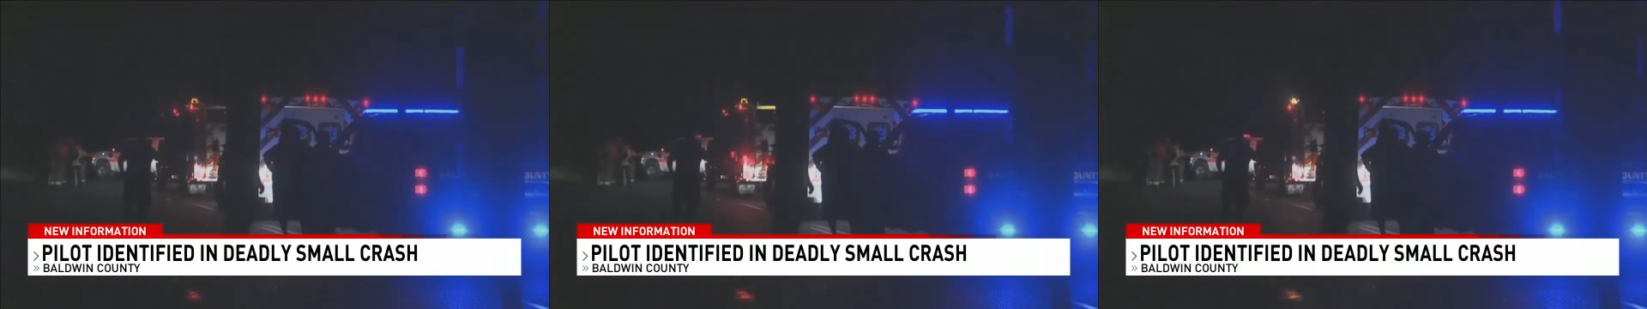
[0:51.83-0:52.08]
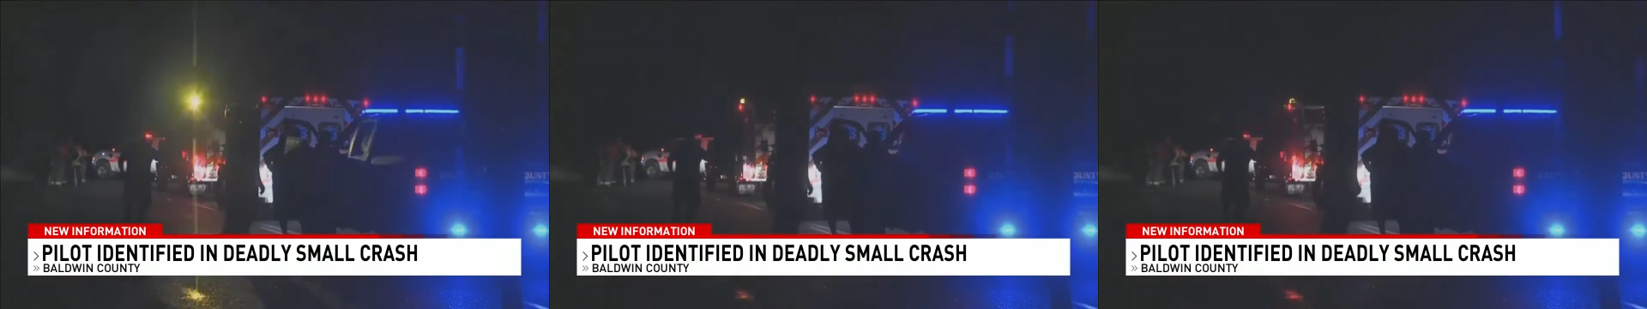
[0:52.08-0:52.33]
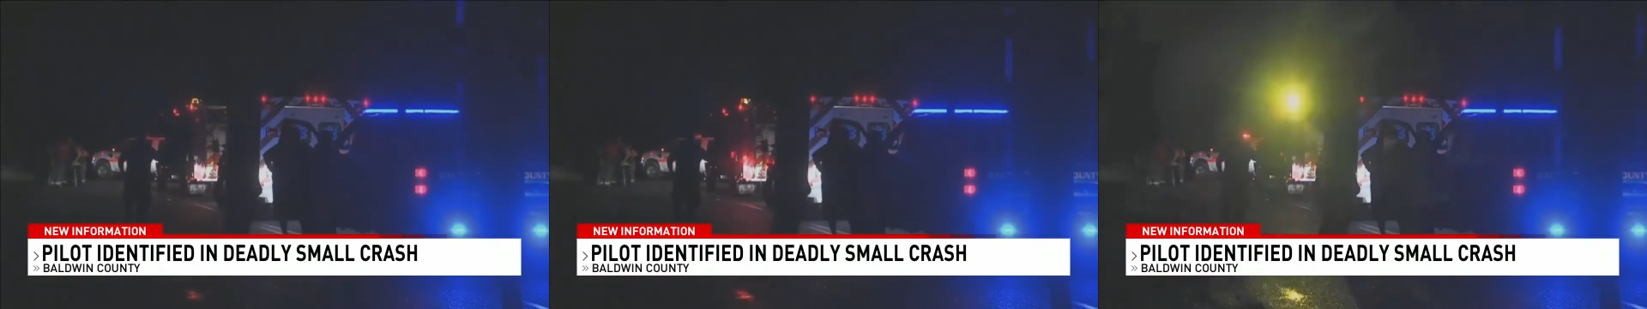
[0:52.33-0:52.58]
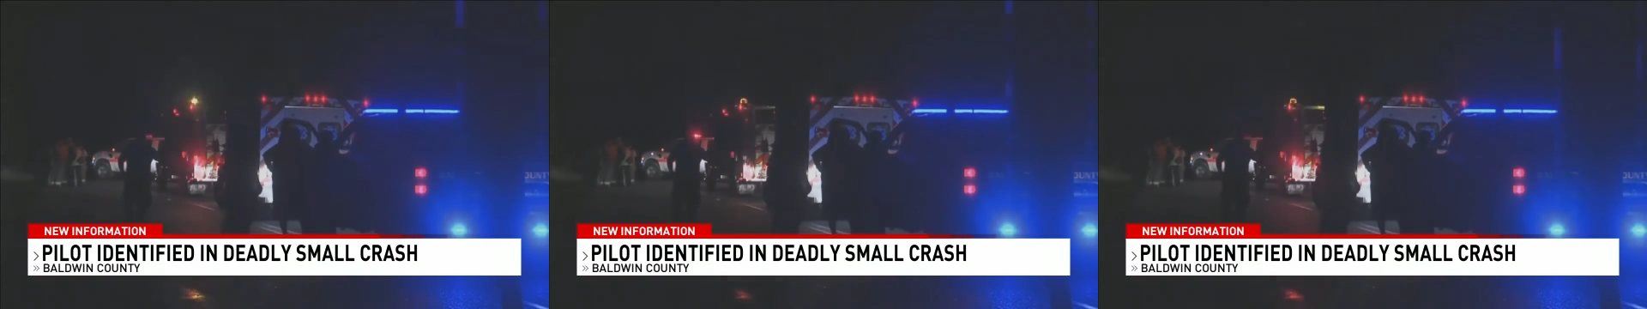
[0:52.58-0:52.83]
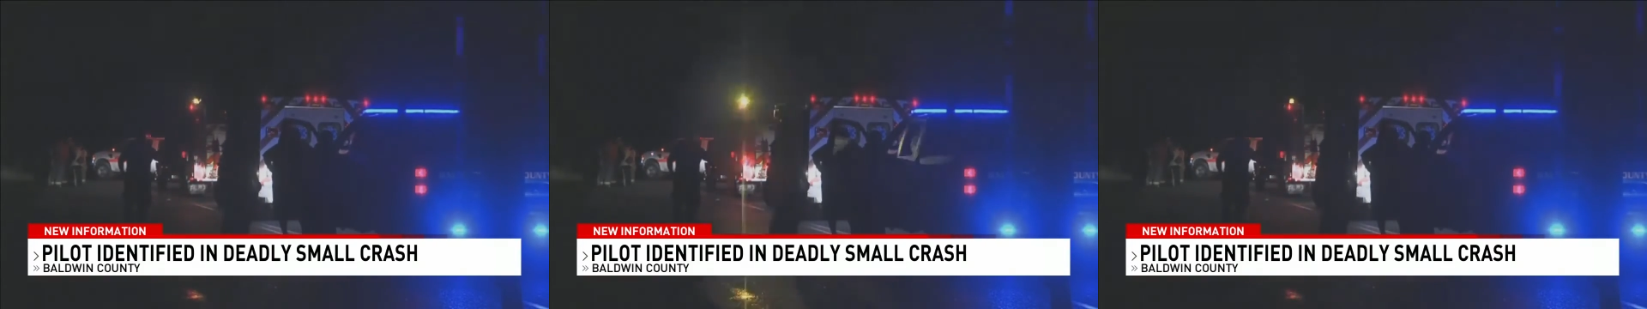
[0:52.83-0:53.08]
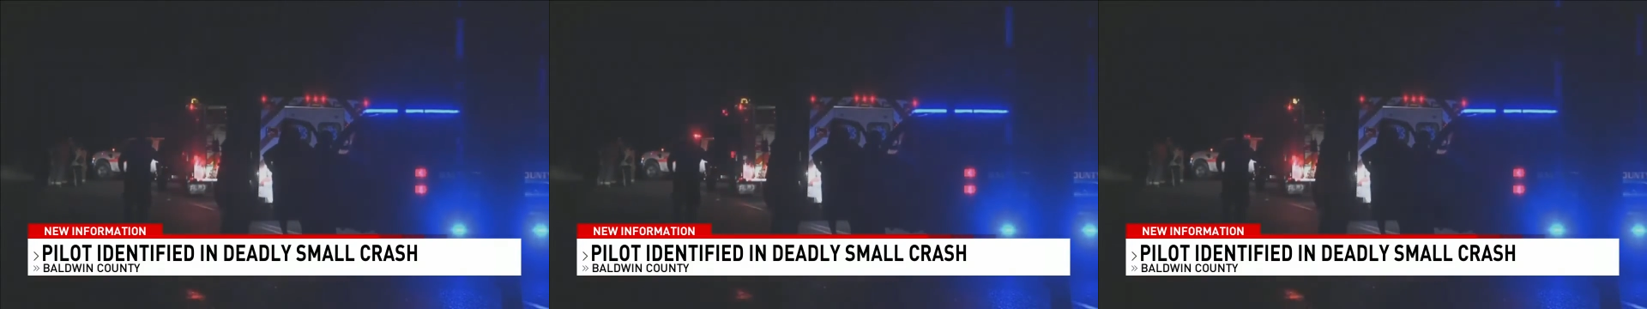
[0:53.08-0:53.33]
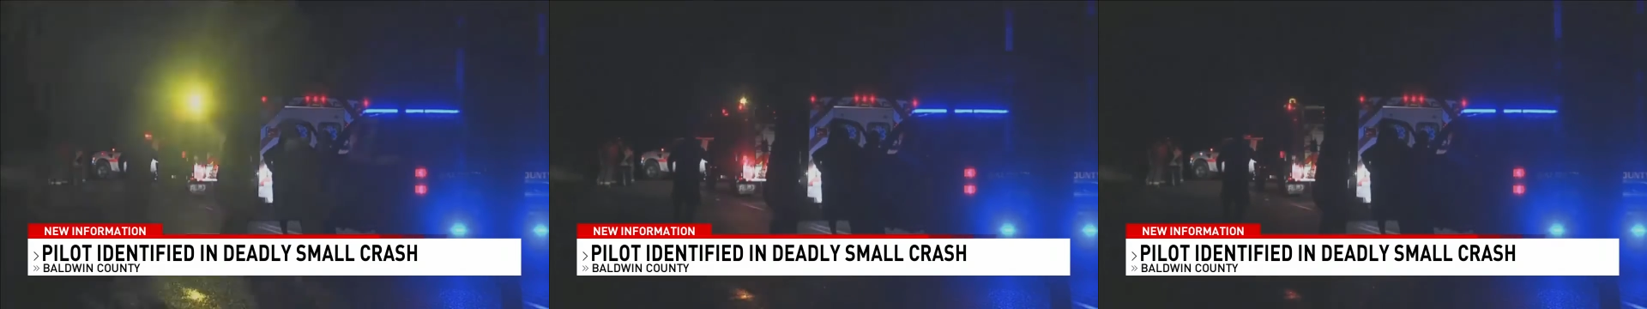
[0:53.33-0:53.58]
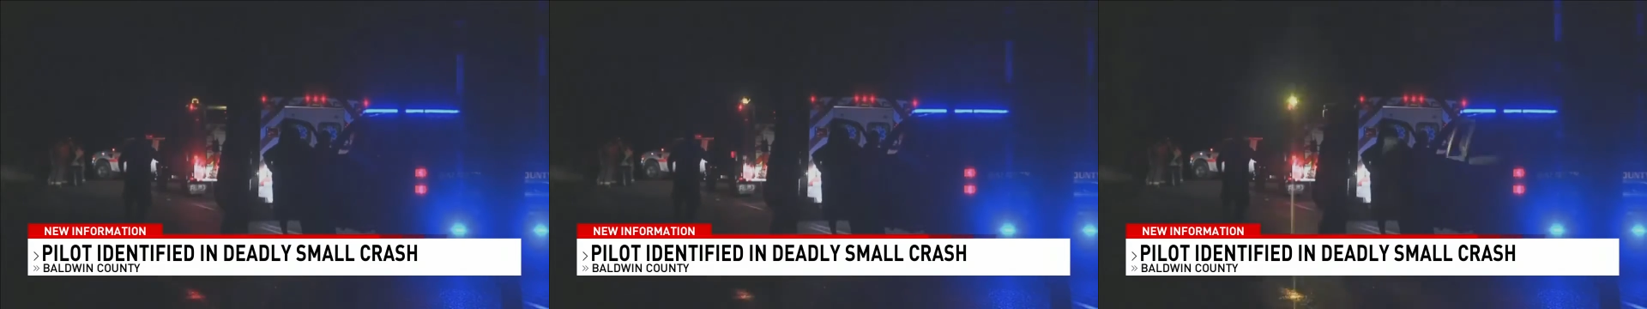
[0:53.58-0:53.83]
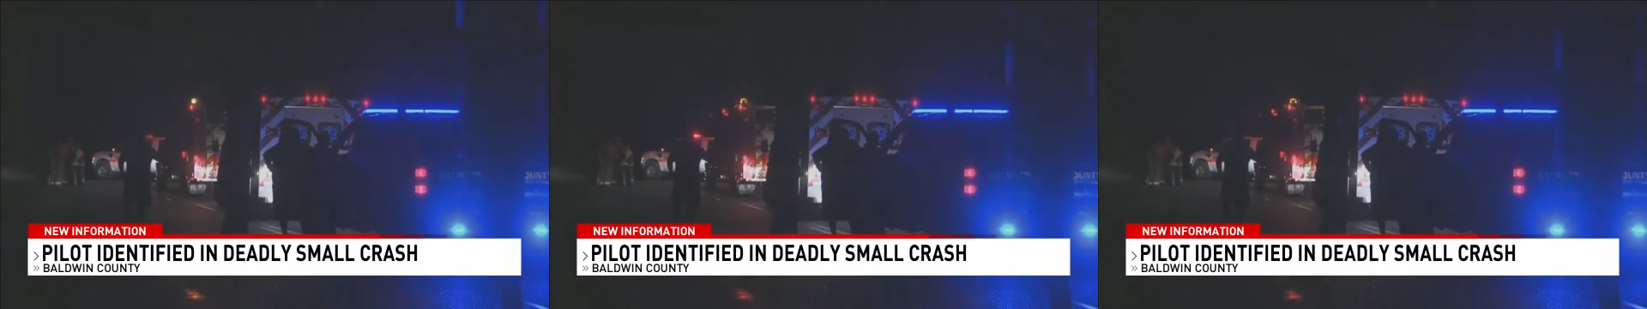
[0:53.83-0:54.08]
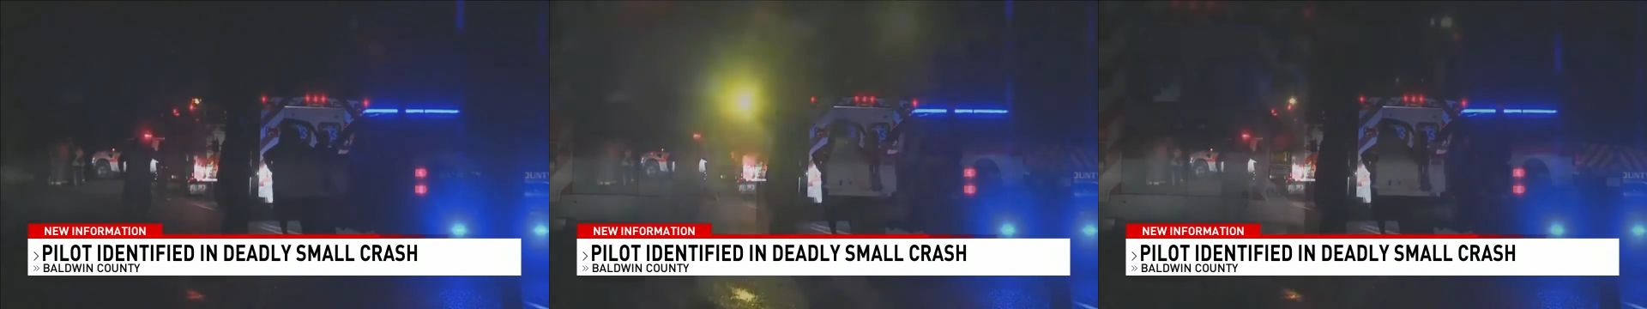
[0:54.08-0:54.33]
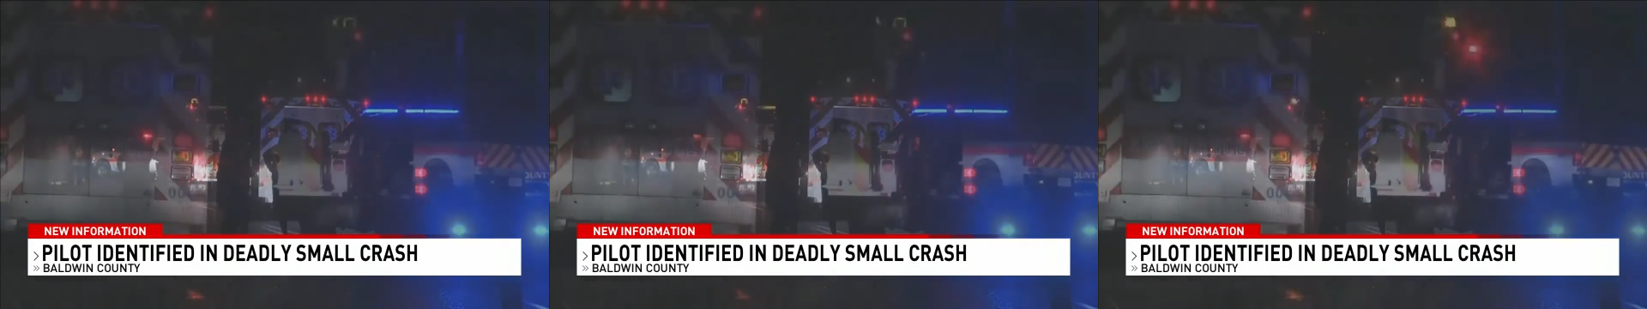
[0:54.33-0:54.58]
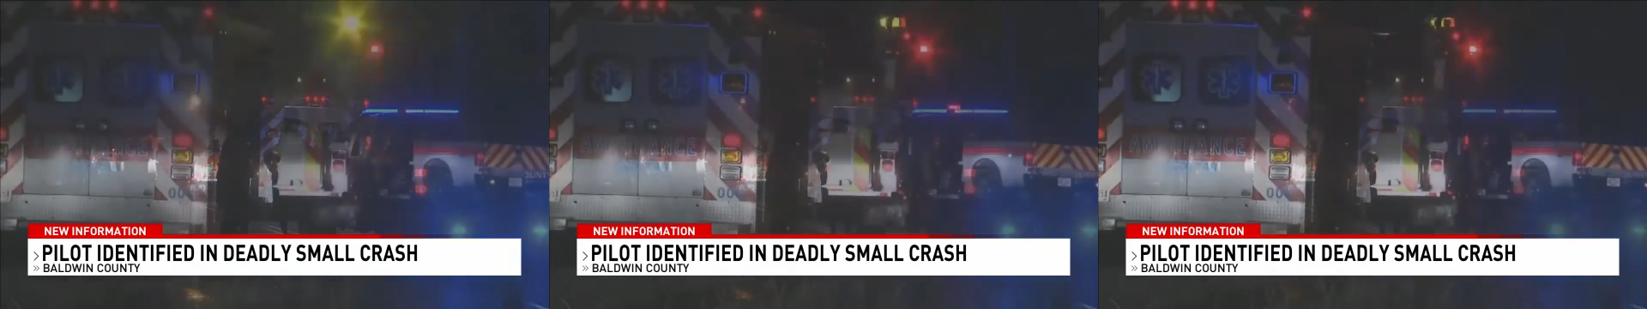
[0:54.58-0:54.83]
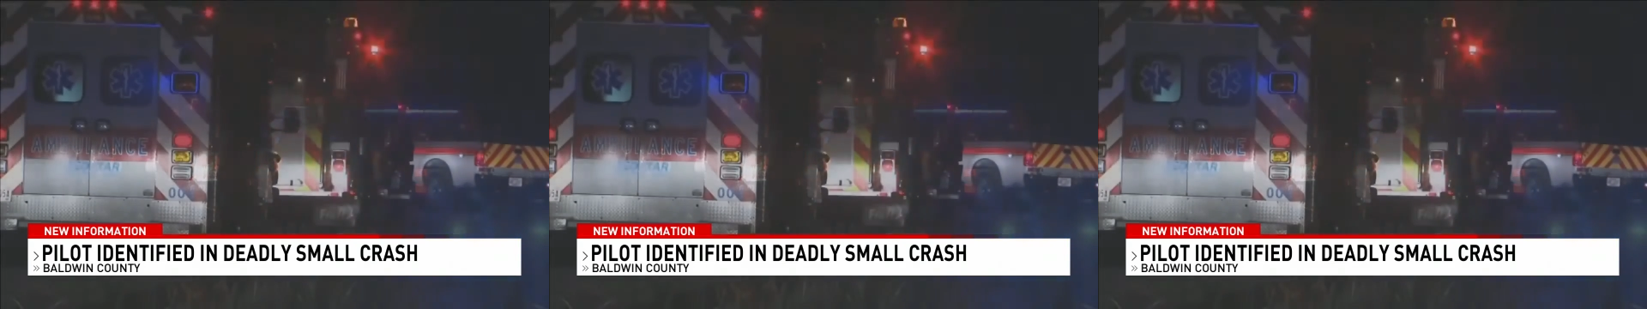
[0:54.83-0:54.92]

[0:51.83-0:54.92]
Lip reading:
Nobody's mouth can be seen.